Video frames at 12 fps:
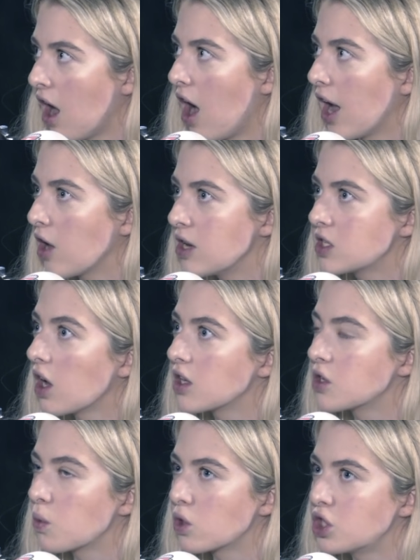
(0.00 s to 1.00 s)
I only
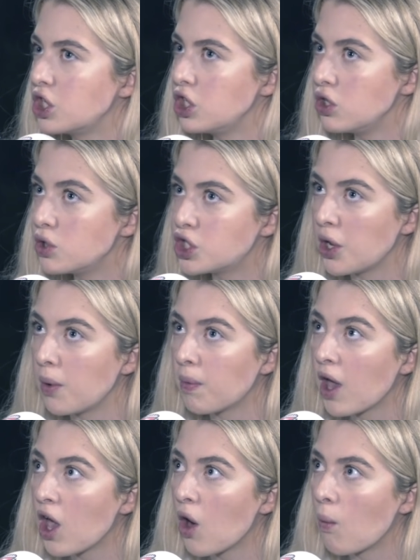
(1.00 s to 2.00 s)
started watching YouTube
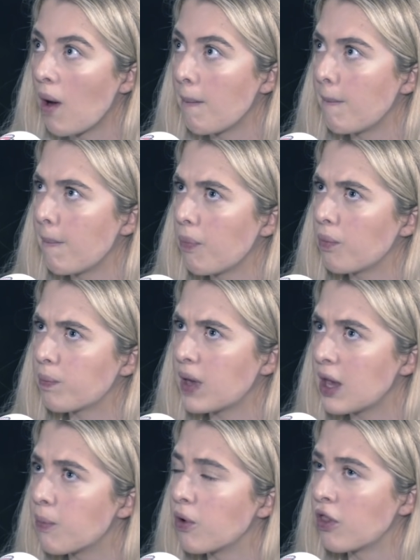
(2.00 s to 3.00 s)
when
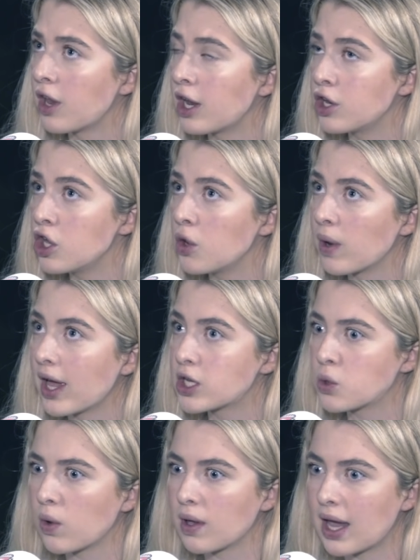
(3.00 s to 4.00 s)
people that I knew were like
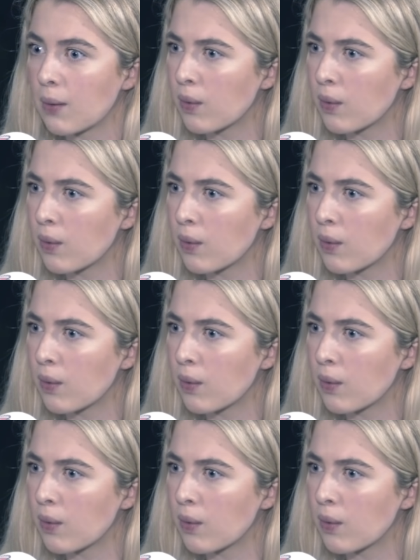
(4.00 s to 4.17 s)
talking.